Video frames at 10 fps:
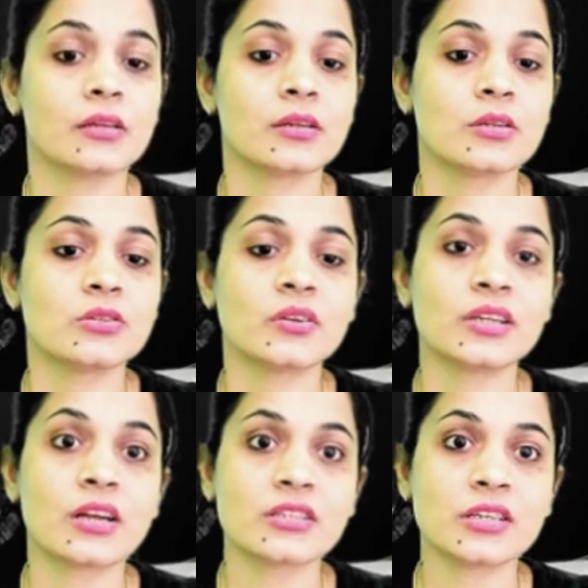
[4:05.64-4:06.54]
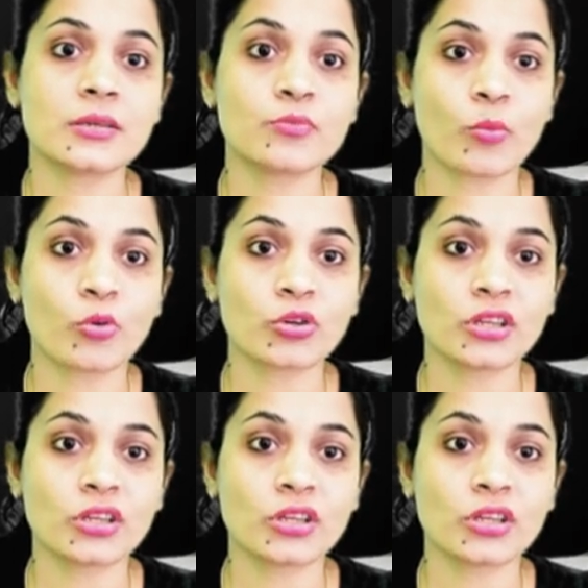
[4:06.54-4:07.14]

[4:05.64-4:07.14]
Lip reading: So it does not promote